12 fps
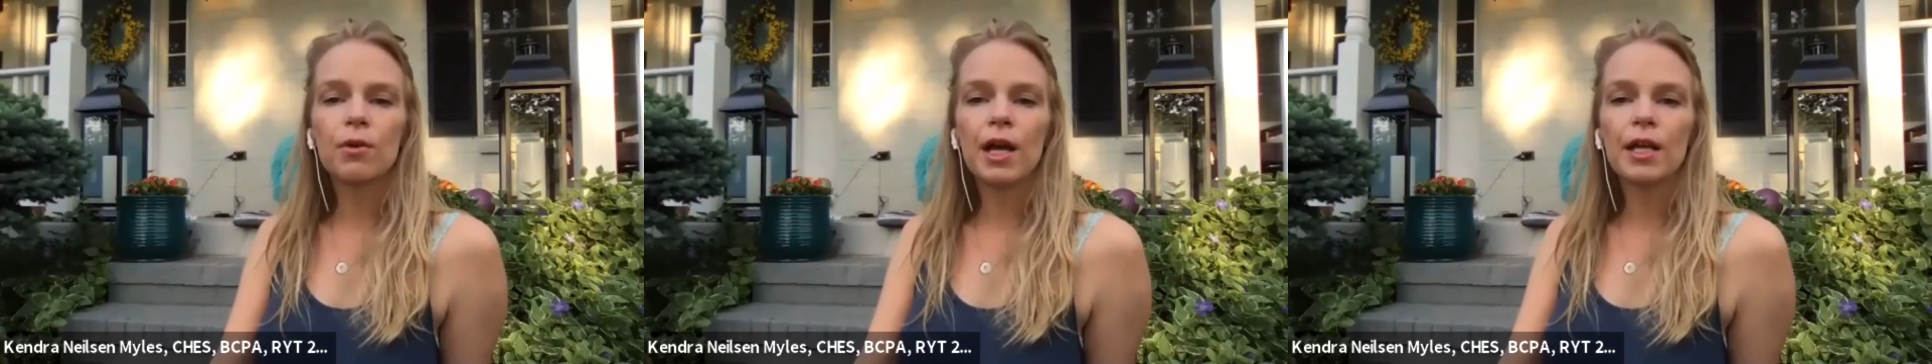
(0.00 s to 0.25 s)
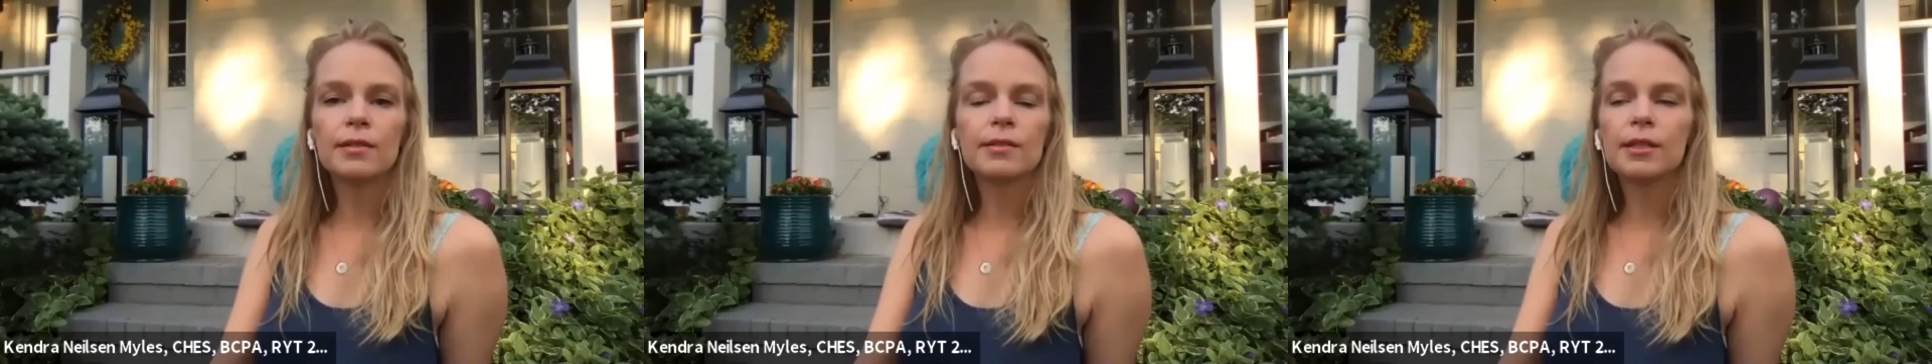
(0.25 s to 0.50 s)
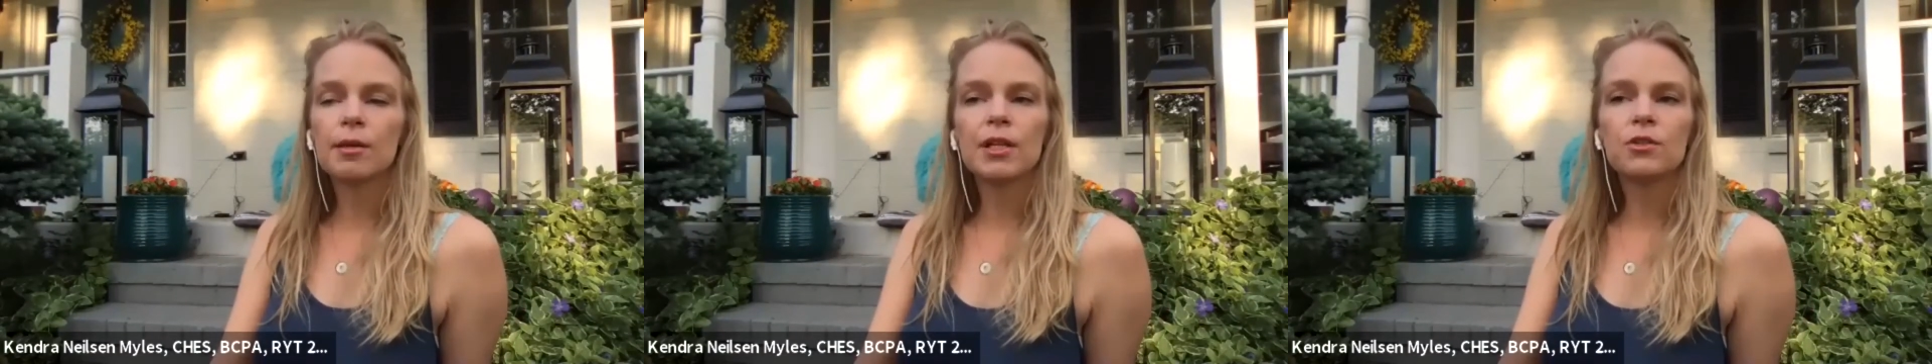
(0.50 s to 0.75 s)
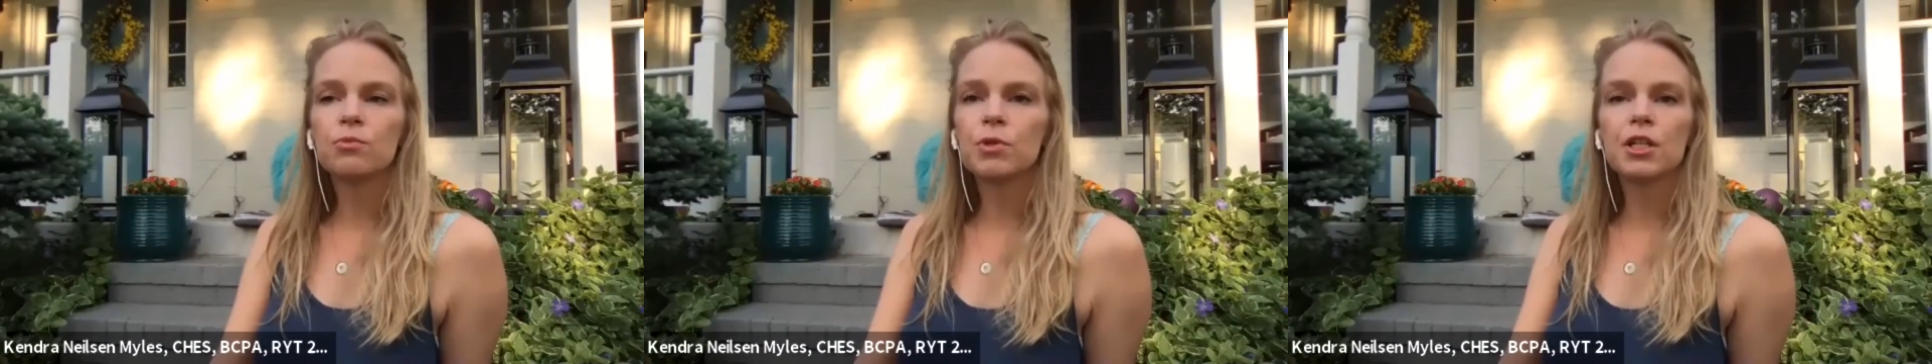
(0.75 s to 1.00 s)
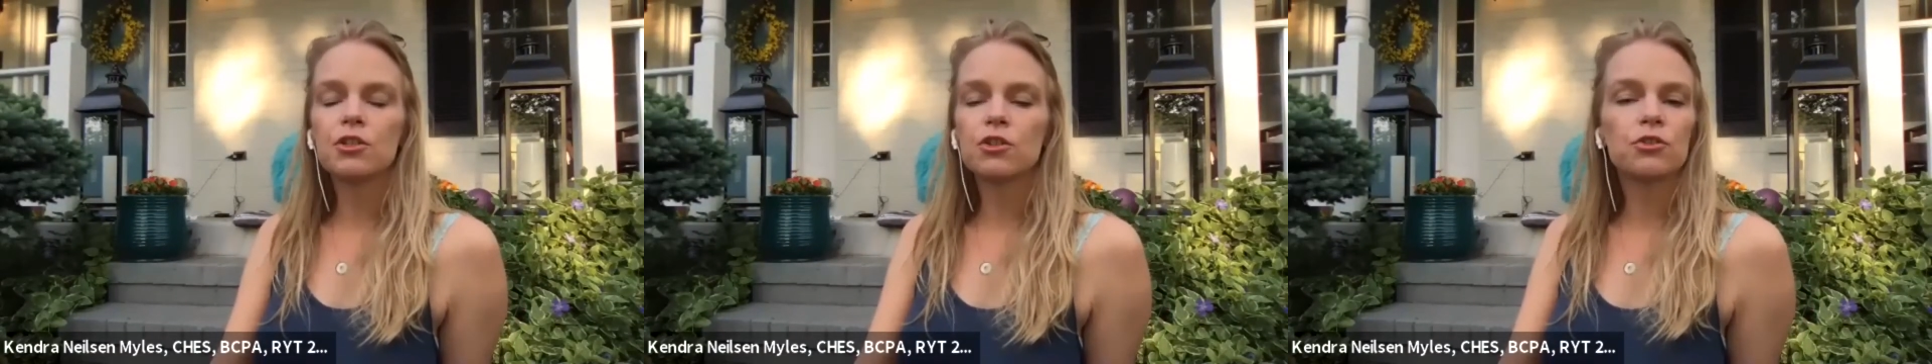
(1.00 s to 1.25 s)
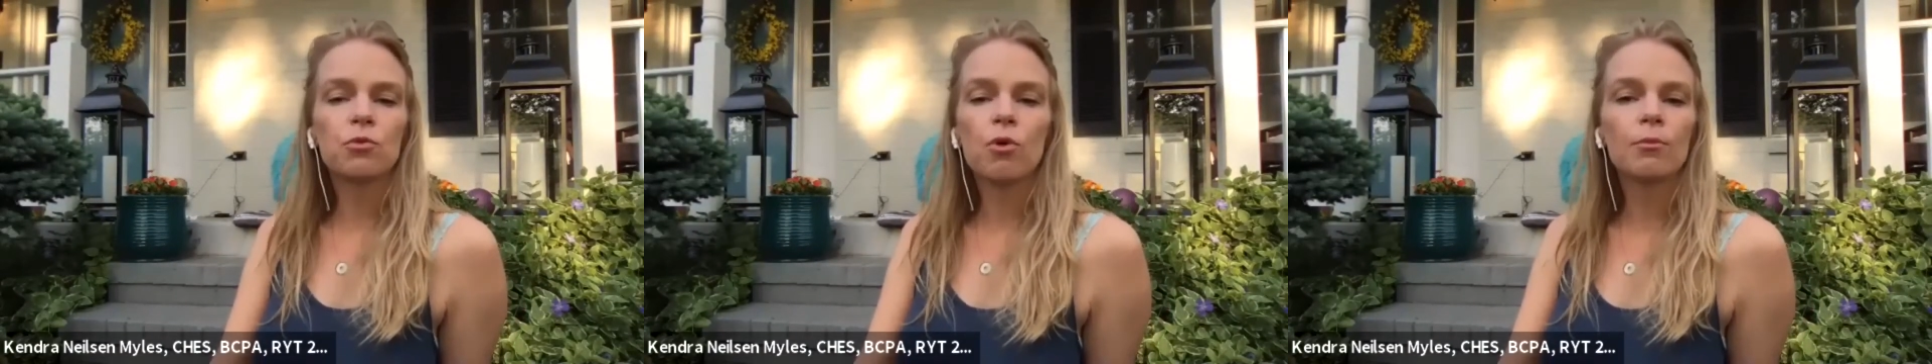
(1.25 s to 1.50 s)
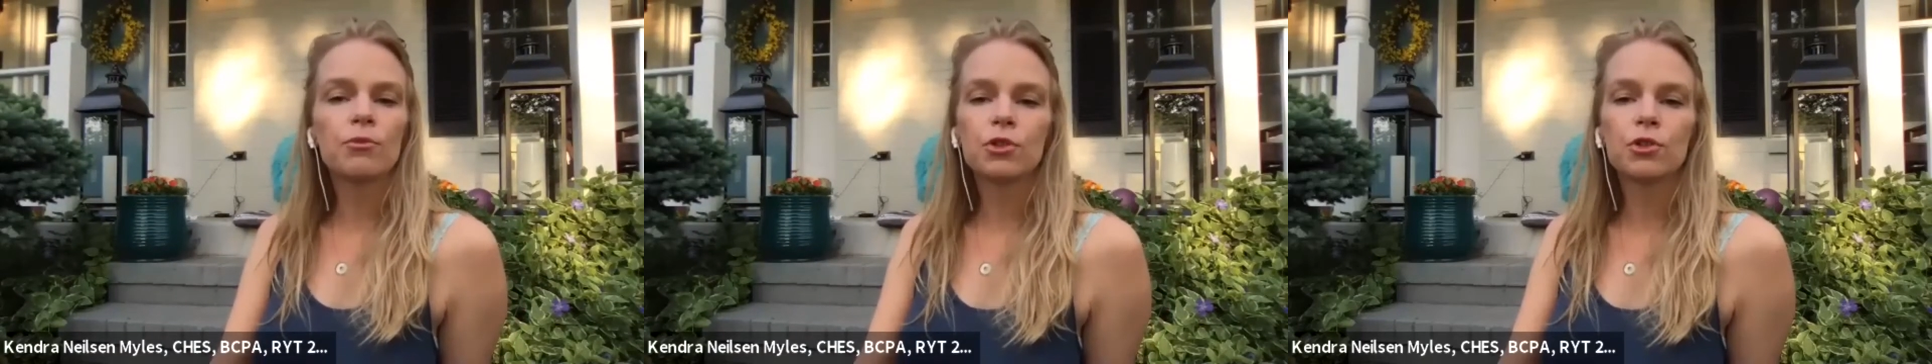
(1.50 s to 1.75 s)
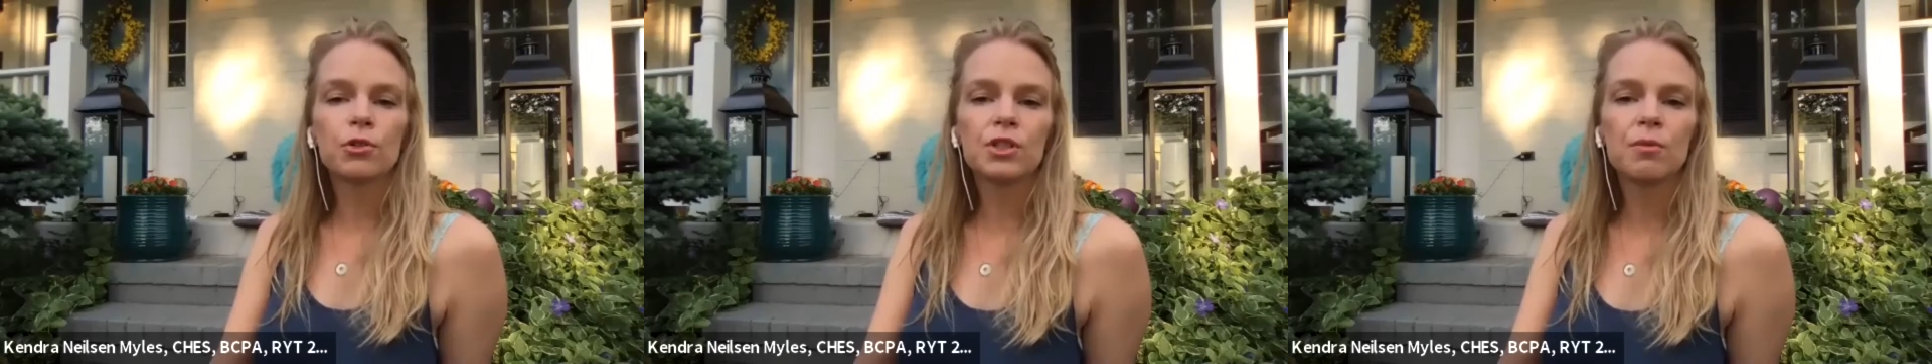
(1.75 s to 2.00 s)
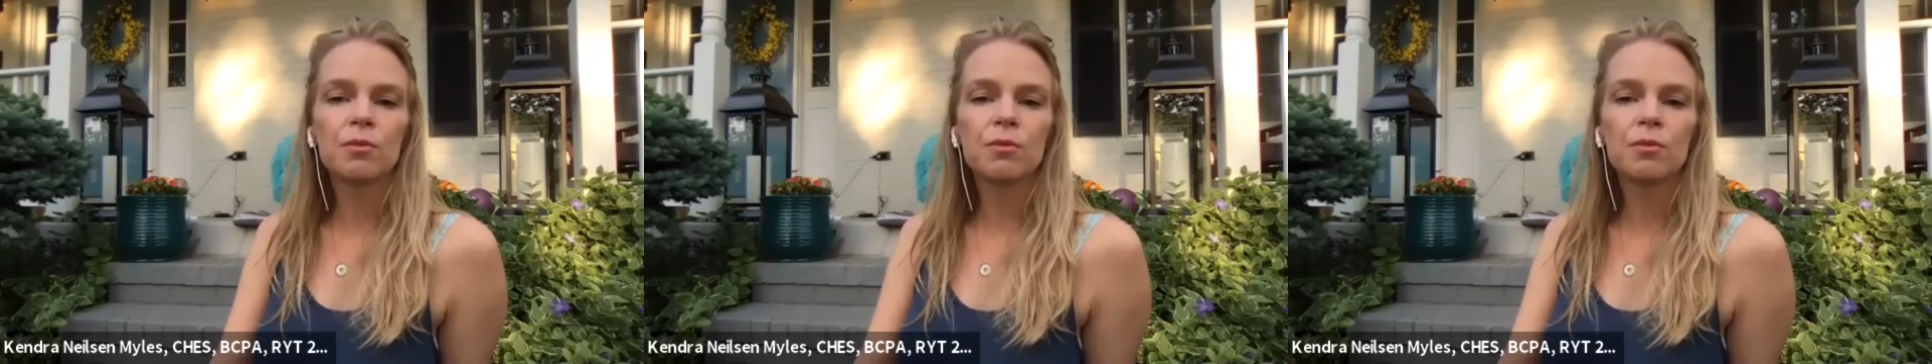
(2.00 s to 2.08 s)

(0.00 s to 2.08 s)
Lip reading: and some days we can just do arm circles